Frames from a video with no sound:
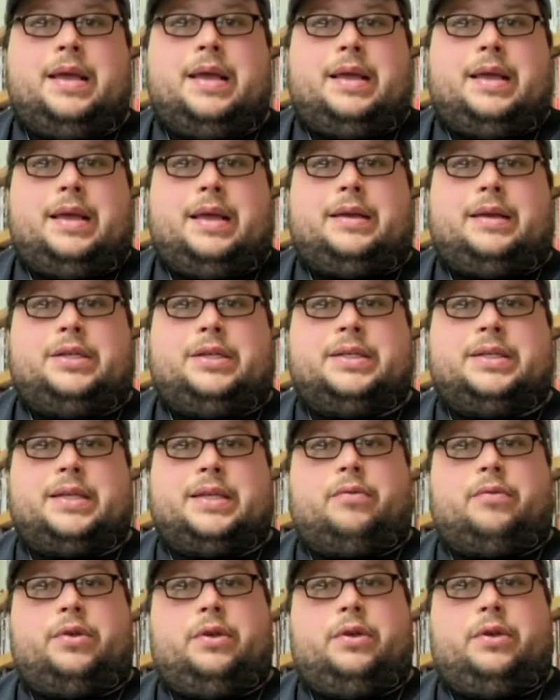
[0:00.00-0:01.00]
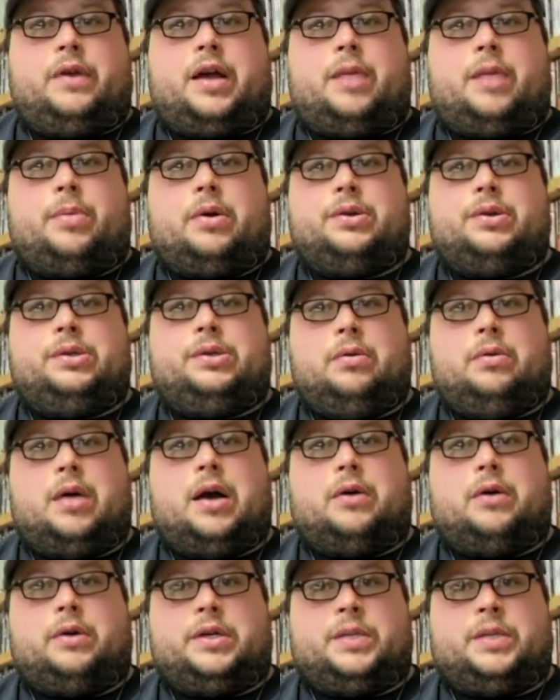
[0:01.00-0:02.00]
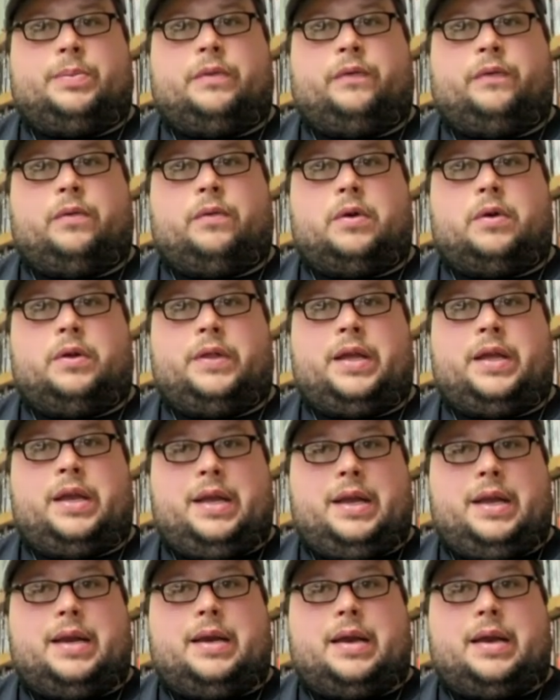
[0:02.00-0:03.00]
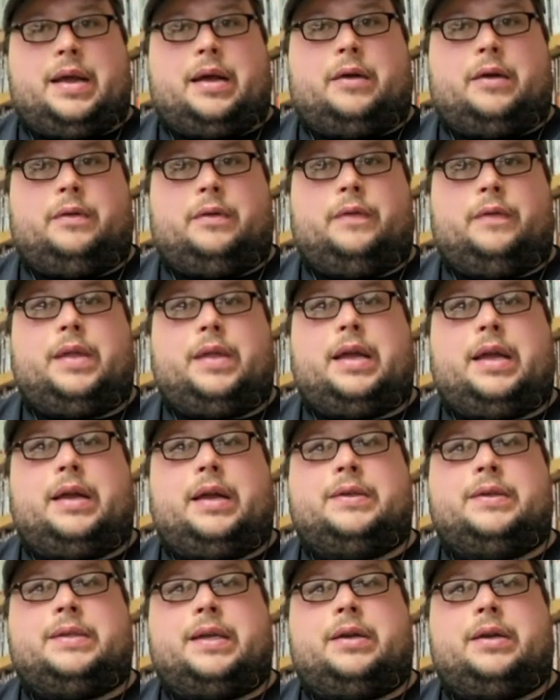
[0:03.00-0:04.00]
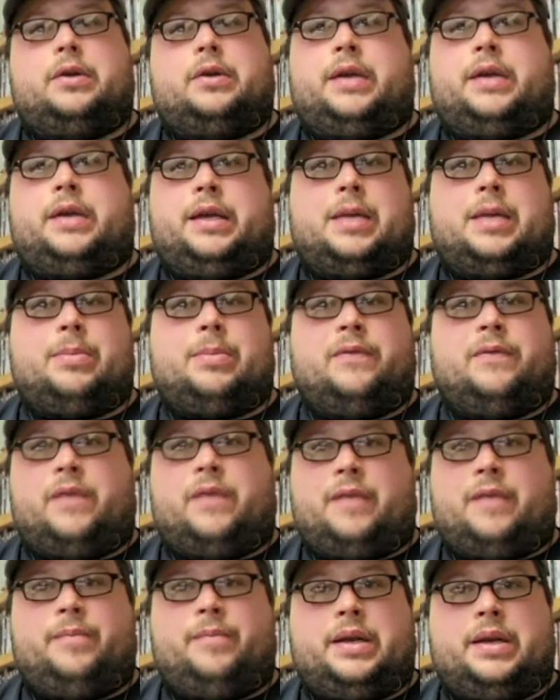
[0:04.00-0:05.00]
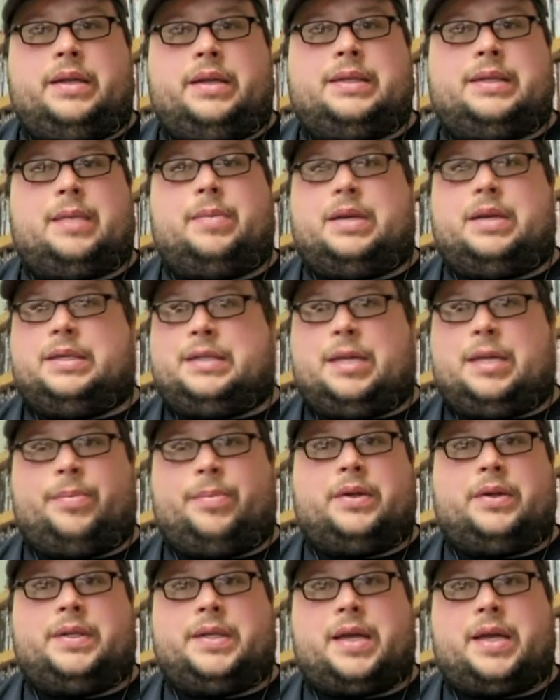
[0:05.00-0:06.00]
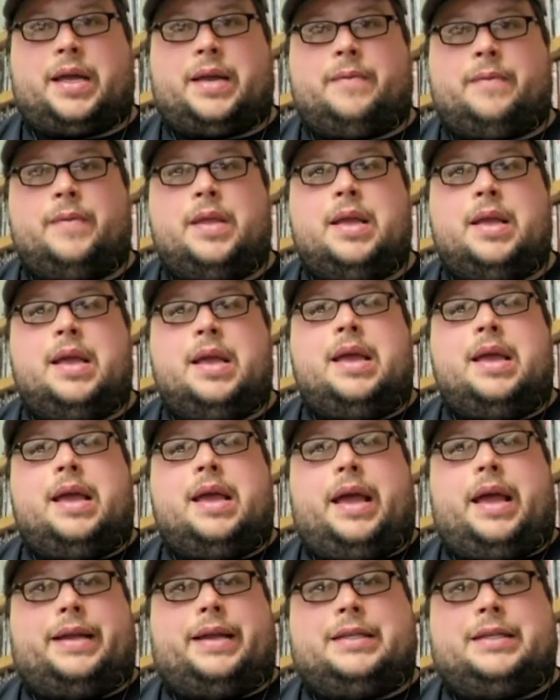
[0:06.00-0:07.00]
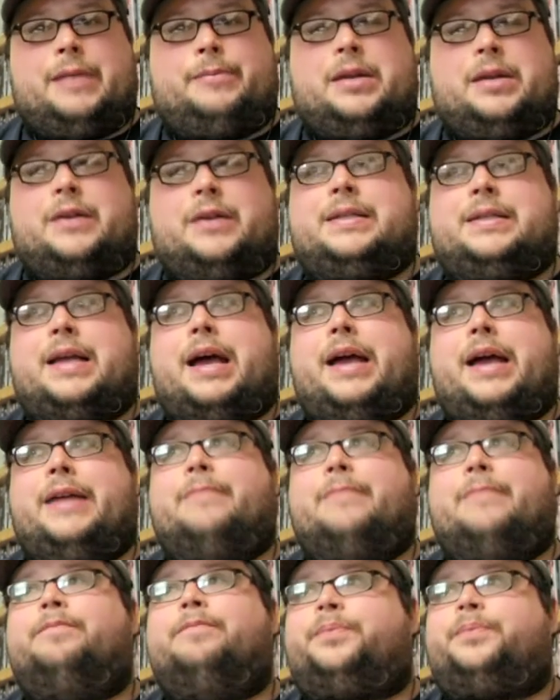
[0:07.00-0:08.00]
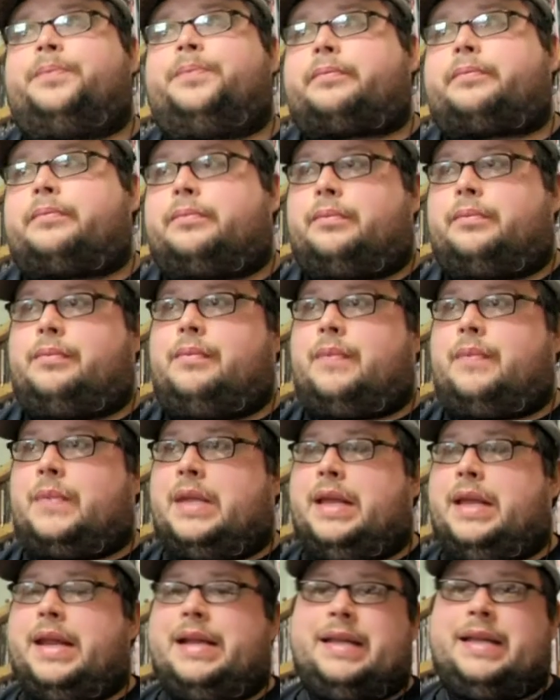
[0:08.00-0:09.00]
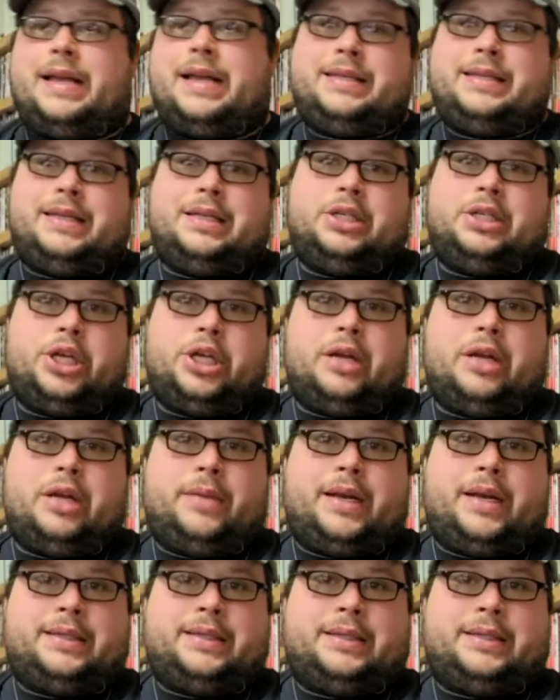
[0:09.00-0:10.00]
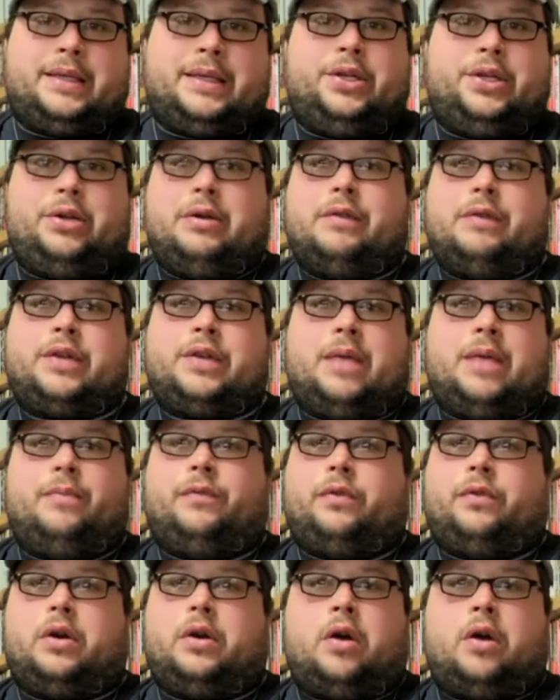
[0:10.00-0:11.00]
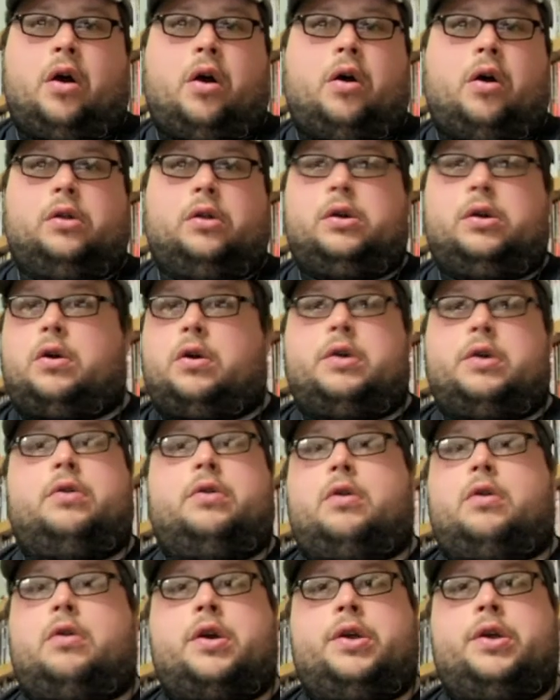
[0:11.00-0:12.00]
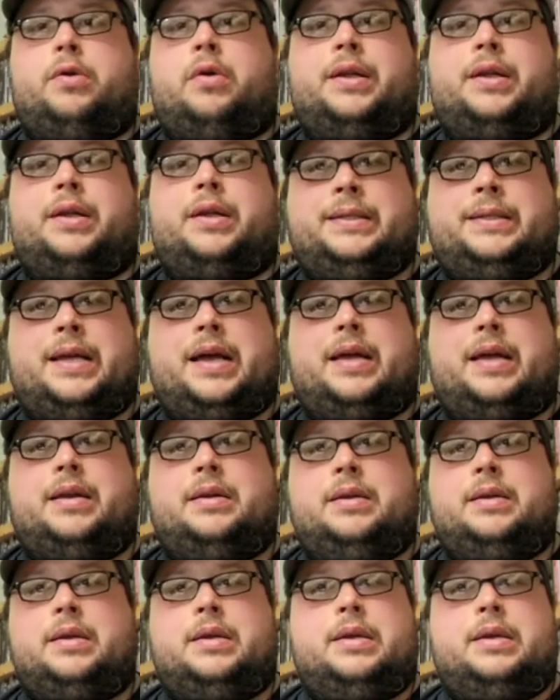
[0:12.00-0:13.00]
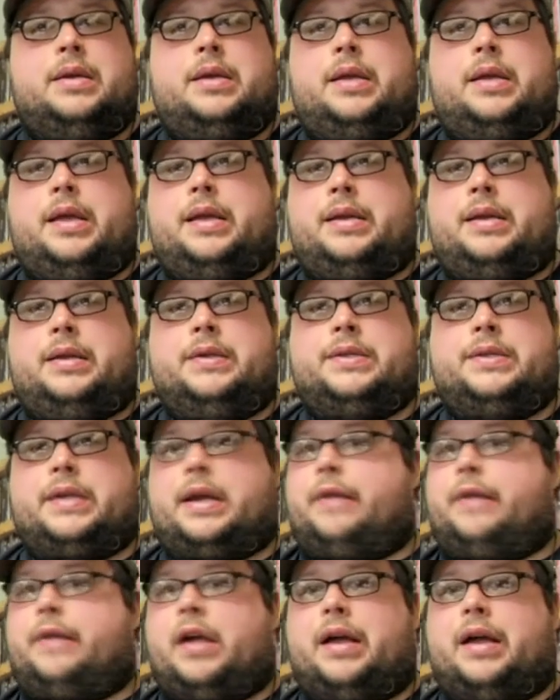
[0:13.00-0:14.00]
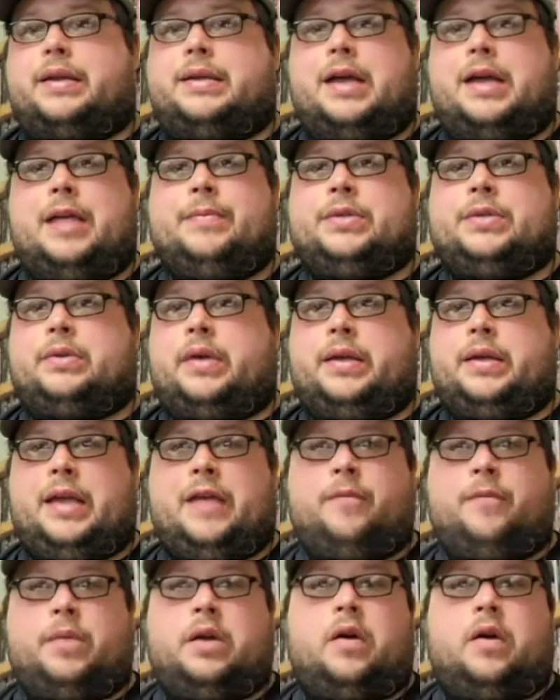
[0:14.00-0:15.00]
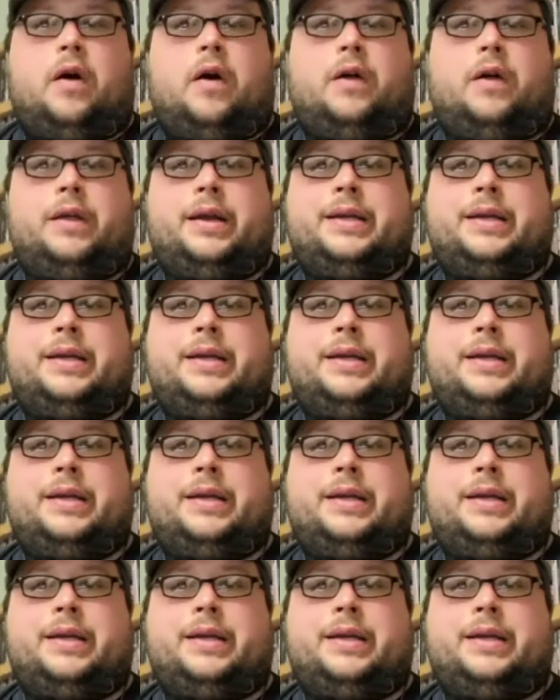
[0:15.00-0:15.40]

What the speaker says: And she's like, well, you've got about 2 hours before they need it now. And I was like, okay, give me 5 minutes. I'm going to step outside. And I stepped outside and I texted Jim and I said, do you have time for a call or are you on a set? And he was like, I've got time. So I gave him a call and I